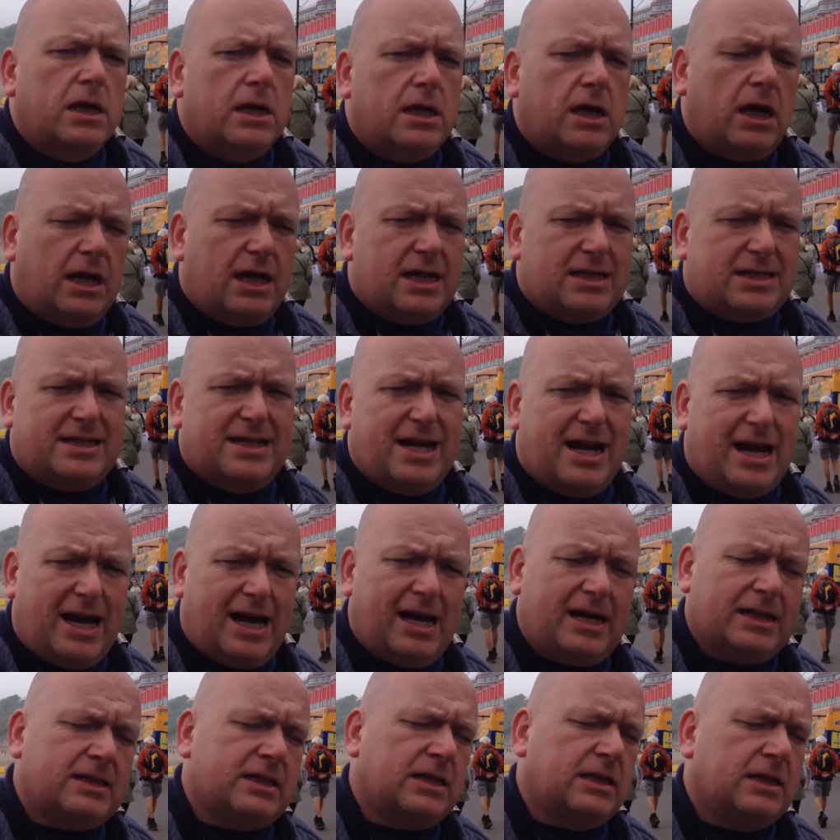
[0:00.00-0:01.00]
Now, last
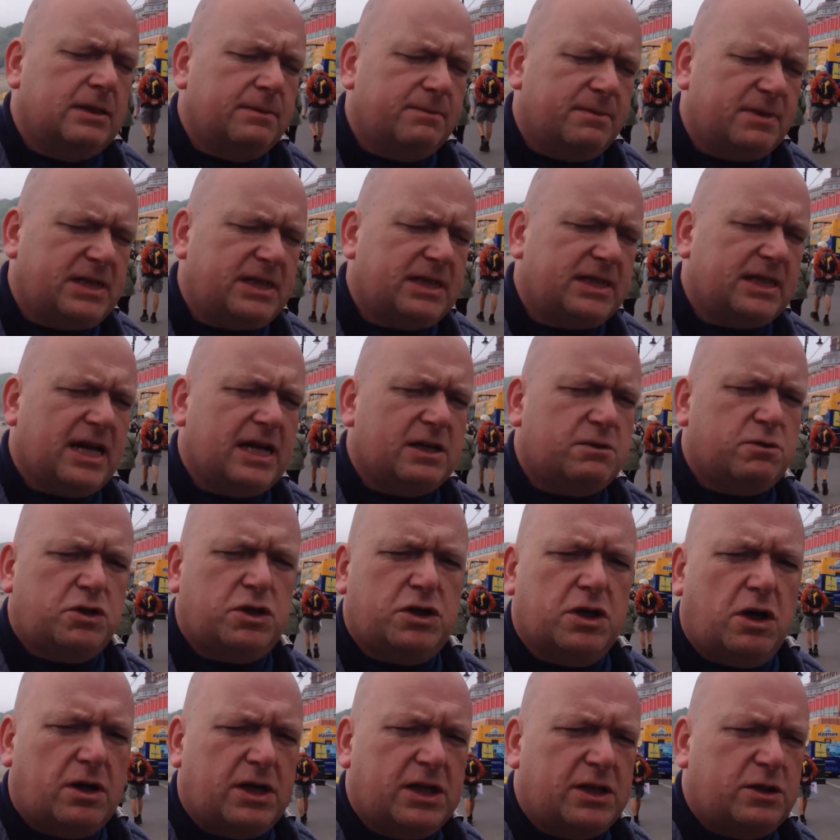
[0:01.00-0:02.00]
night, Mrs H was
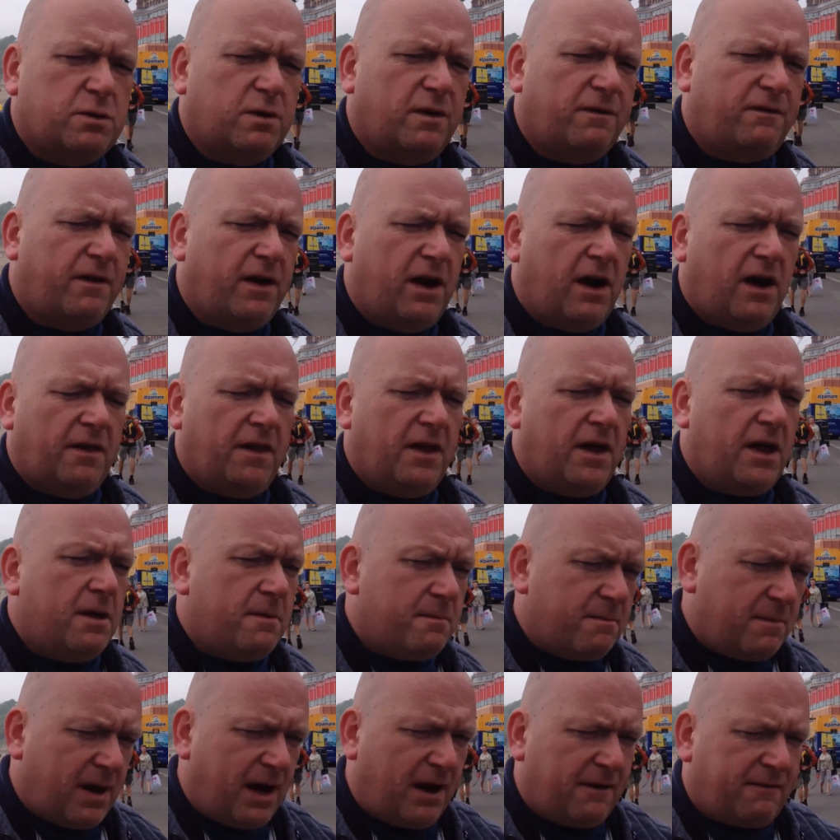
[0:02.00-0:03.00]
talking to her father,
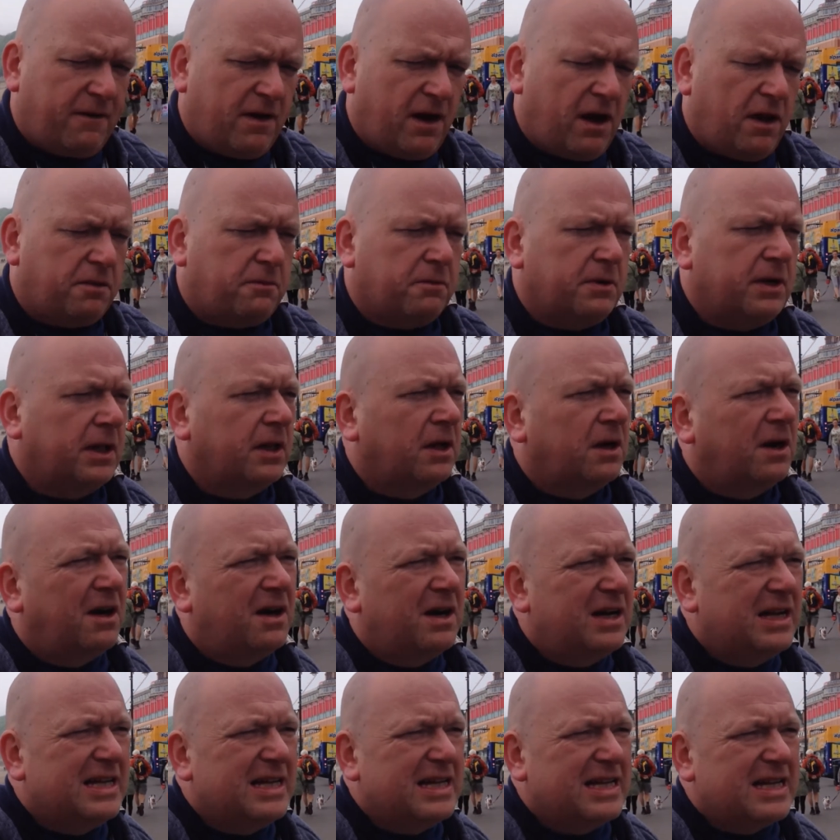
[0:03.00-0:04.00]
my father-in-law,